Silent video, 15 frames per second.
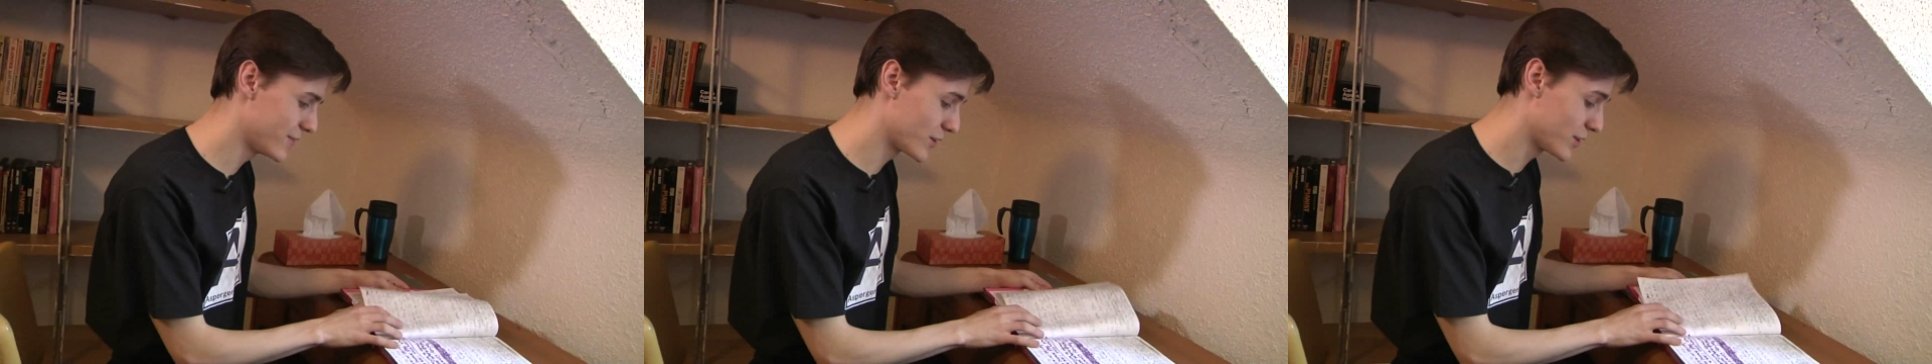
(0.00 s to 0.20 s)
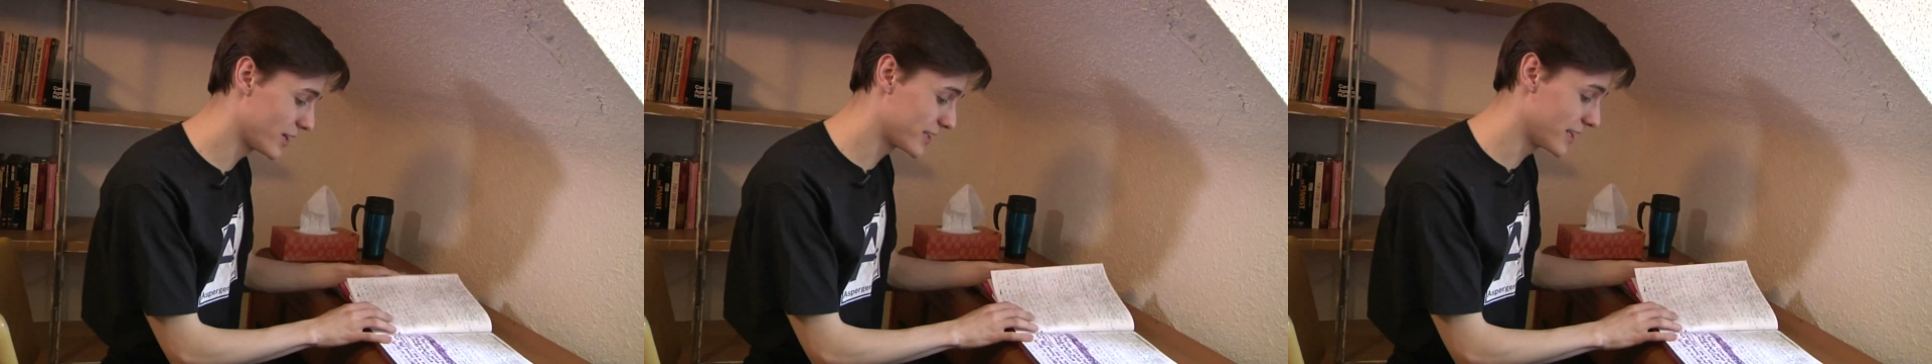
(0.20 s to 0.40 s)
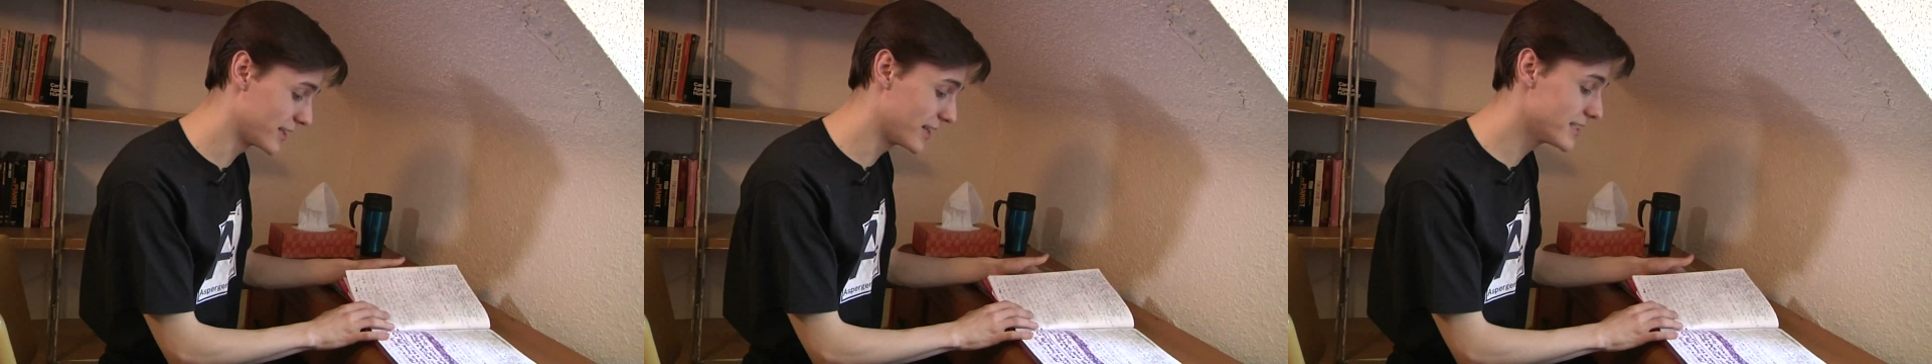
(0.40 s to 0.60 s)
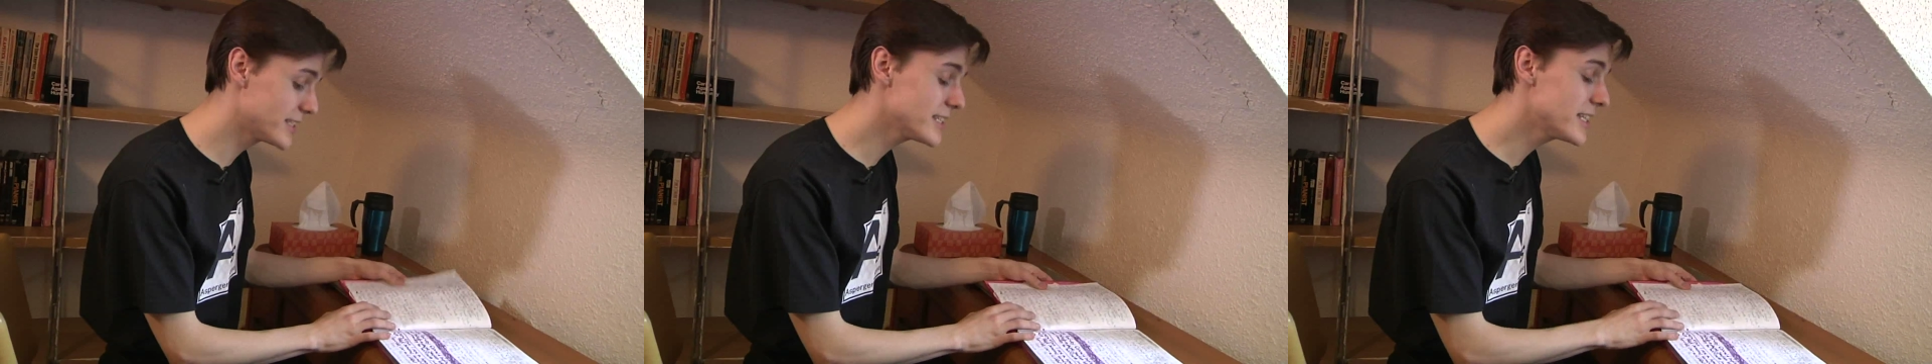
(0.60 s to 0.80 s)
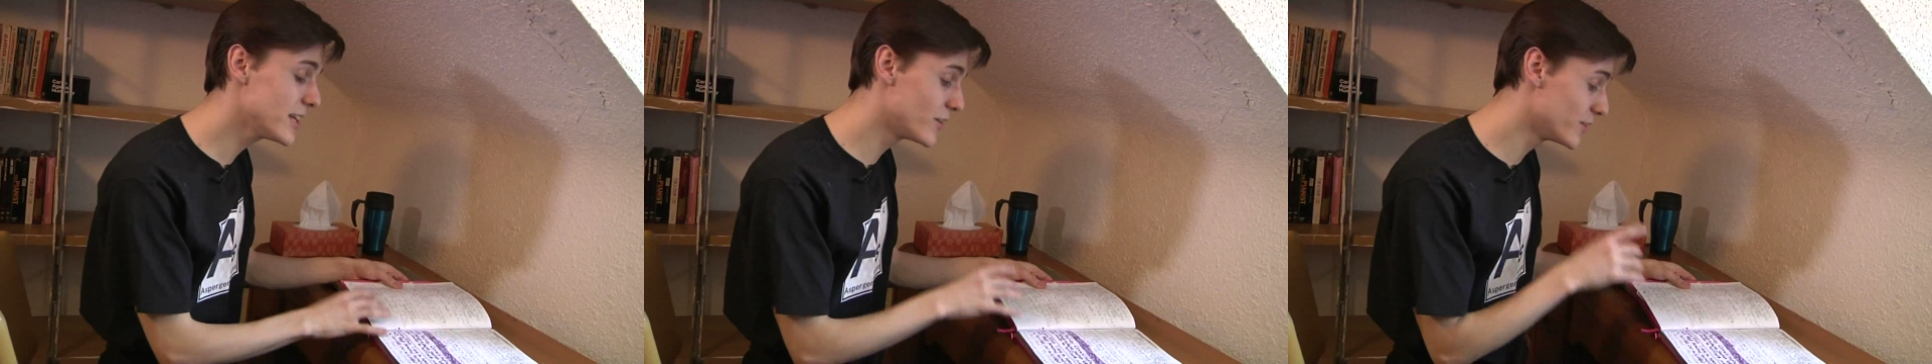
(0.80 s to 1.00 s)
kind of eclectic.
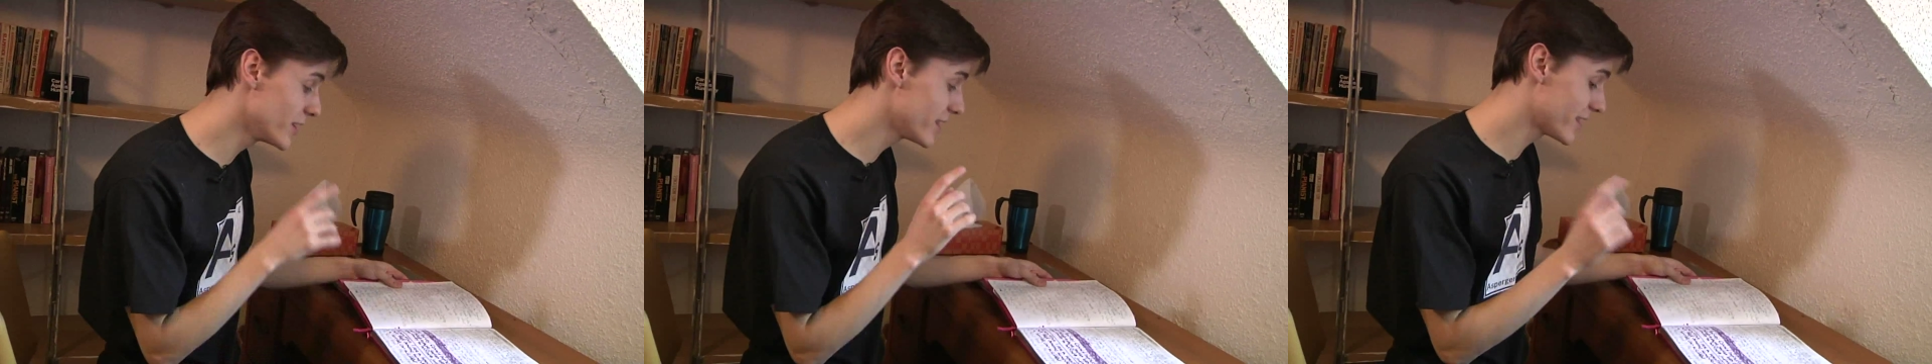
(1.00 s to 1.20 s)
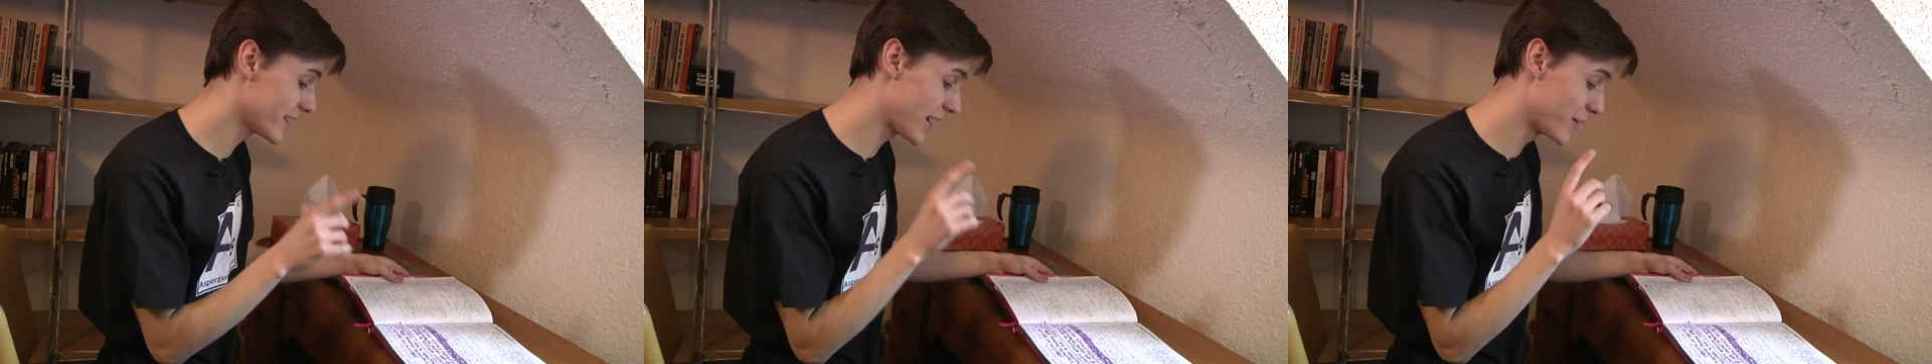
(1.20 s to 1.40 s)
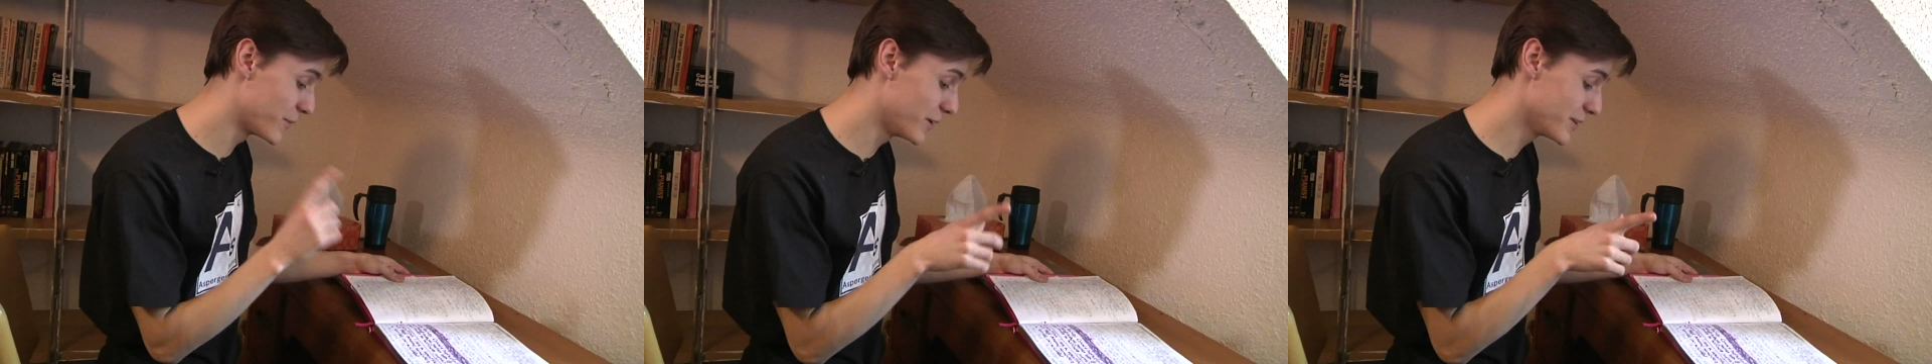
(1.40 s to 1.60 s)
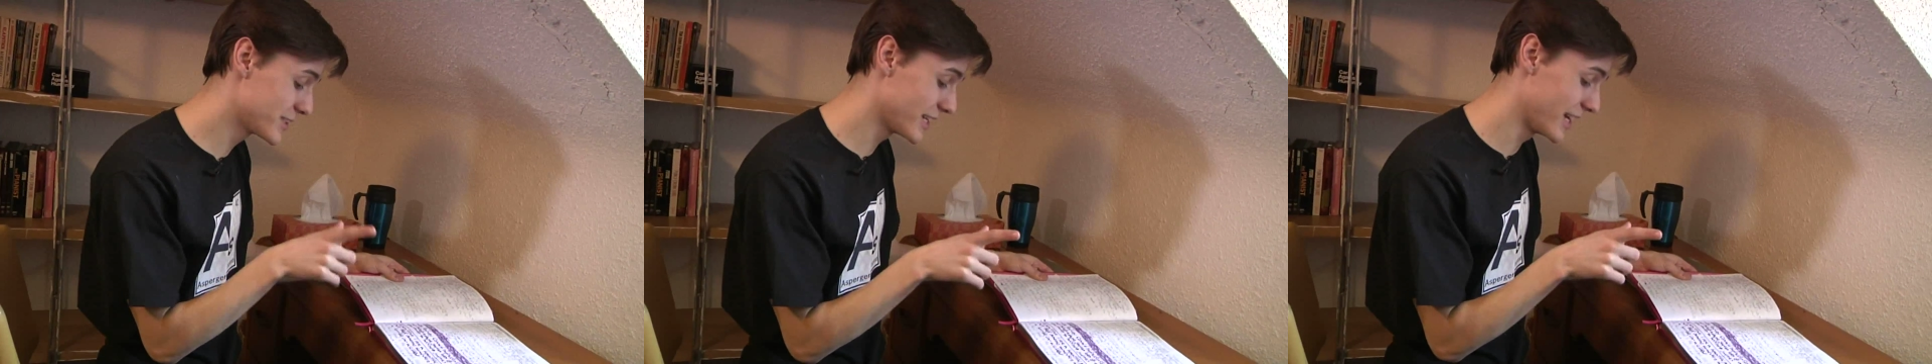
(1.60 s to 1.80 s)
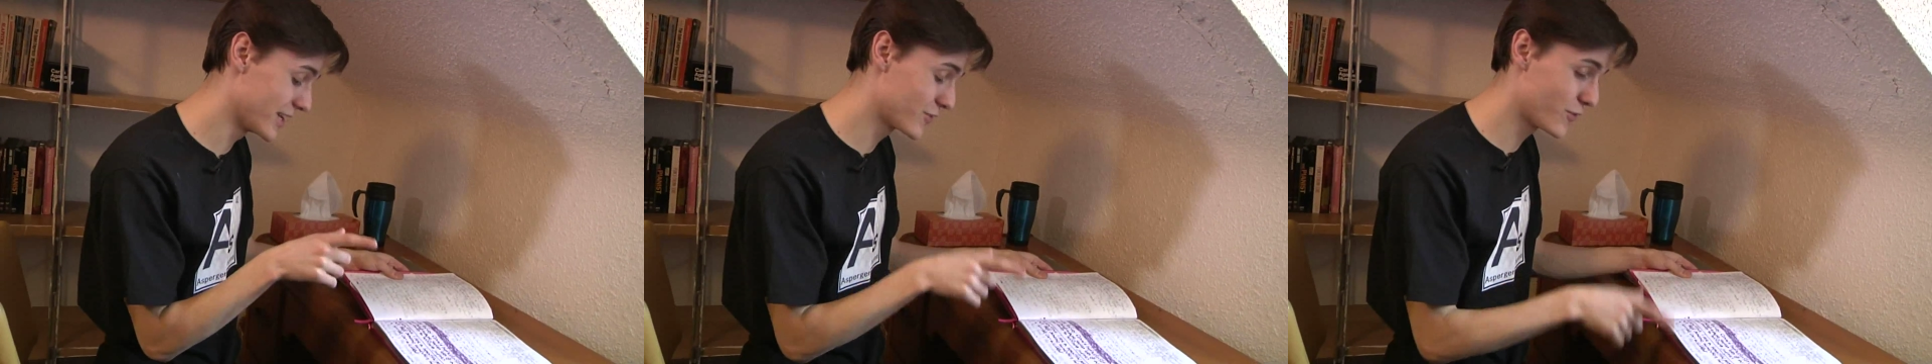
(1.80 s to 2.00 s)
This is the only thing I
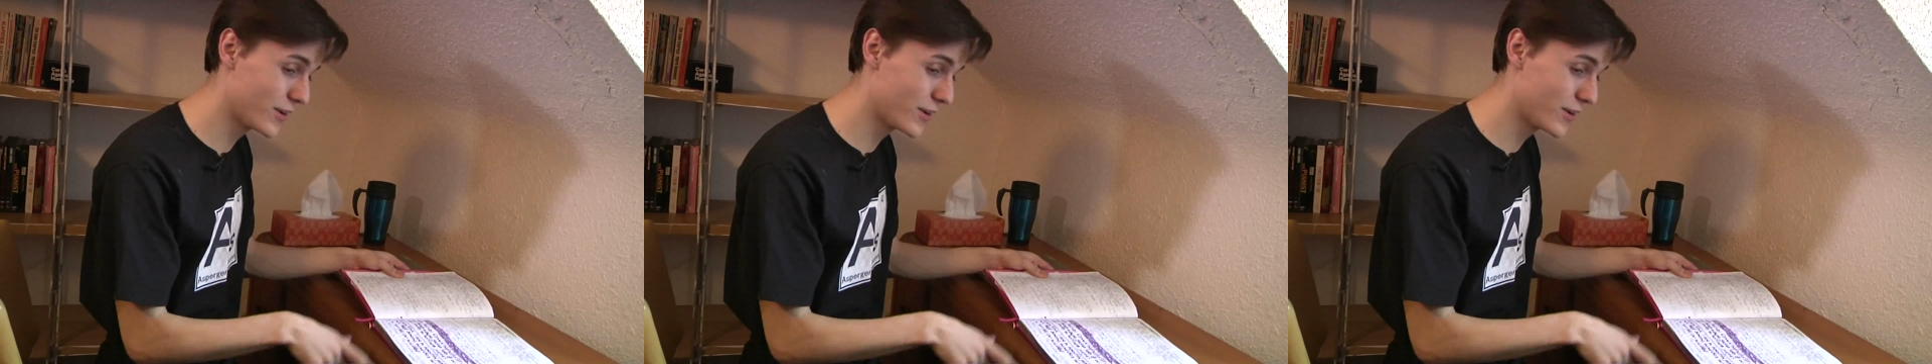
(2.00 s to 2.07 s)
will say.